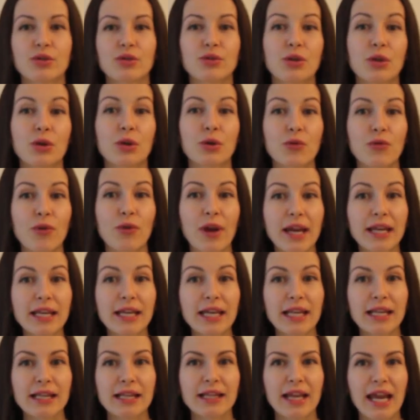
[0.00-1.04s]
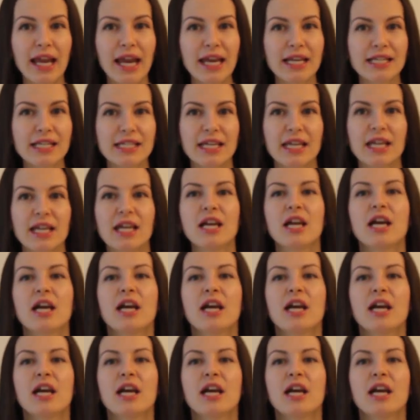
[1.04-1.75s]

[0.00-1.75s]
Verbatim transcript: to Ukrainian lady